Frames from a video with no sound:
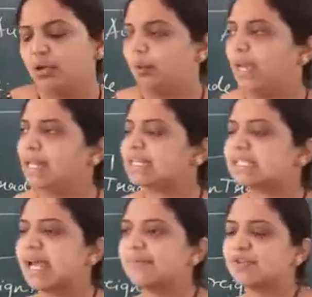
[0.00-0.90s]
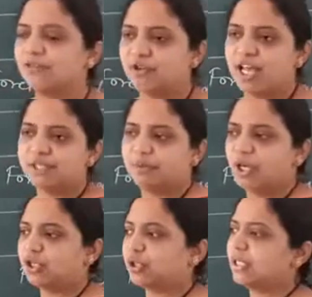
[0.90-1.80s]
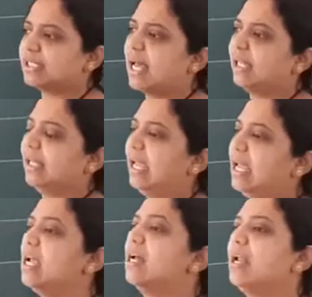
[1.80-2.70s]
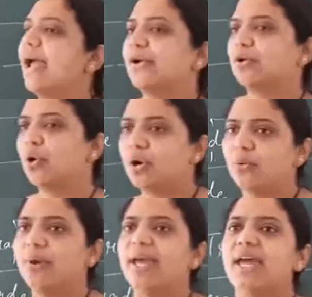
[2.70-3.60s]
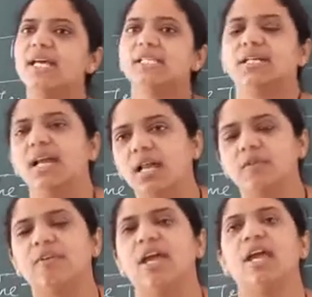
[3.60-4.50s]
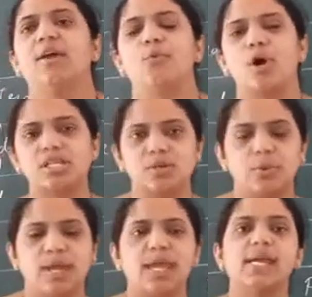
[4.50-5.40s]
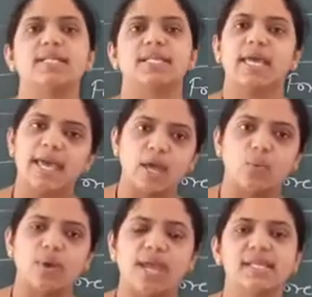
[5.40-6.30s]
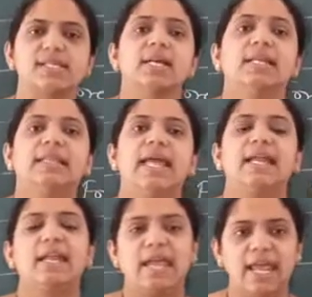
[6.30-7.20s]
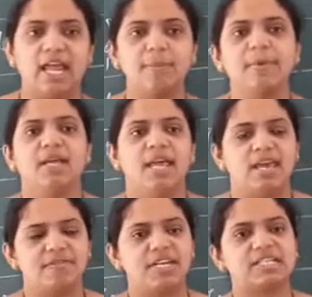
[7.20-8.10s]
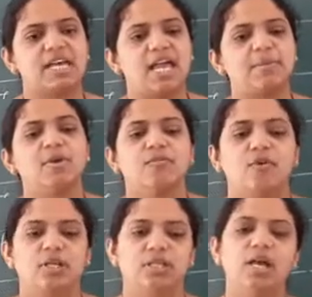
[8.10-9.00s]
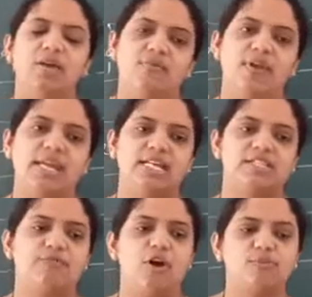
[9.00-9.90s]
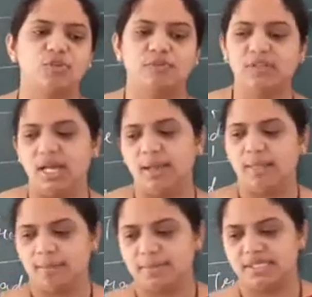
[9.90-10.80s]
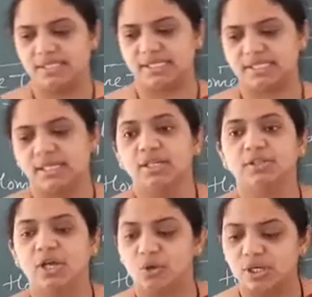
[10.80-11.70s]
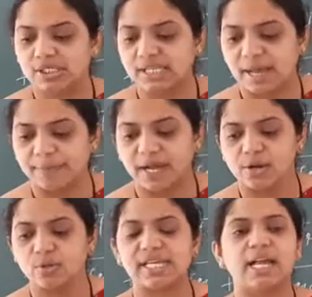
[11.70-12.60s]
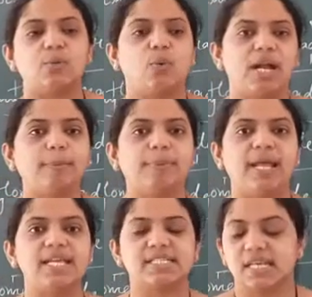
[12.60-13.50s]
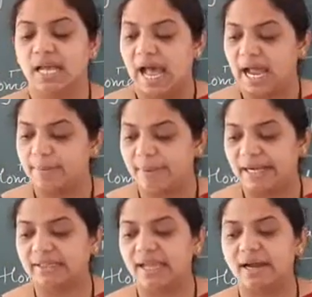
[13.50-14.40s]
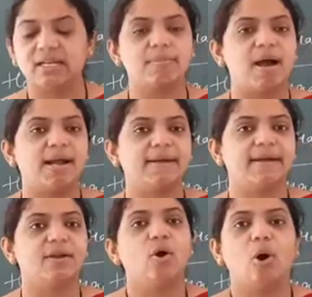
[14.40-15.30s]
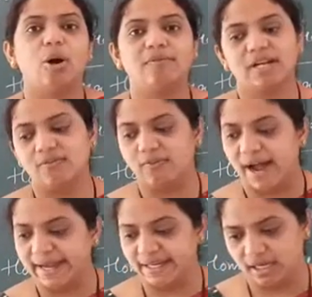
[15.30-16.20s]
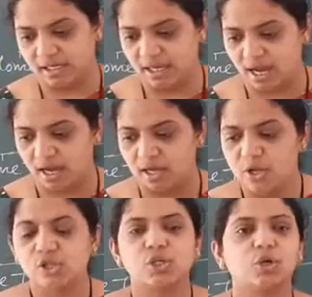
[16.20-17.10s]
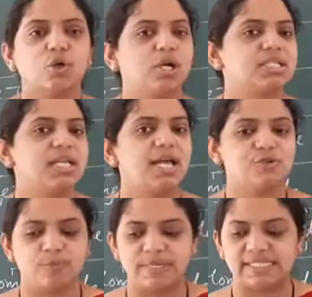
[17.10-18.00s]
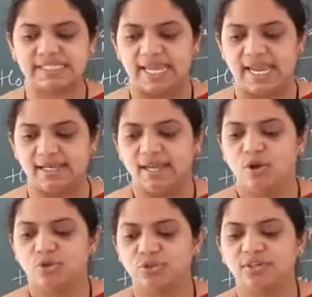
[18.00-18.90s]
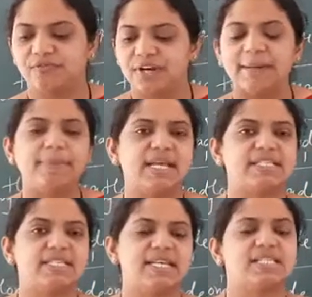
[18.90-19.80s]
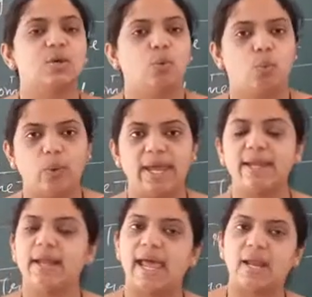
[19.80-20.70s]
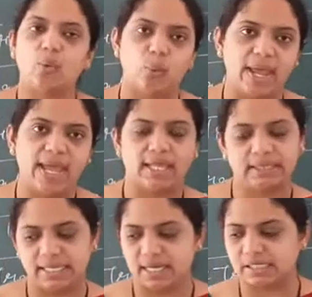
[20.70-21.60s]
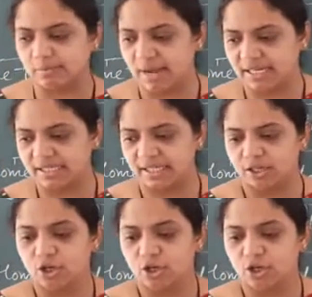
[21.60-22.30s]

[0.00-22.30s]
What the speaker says: Various types of transportations are there like roadways, railway, waterways, airways that help every time for the various forms of the business. The goods are produced at one place but they are demanded over a wide area. So goods are to be sent to different places when and where they are demanded.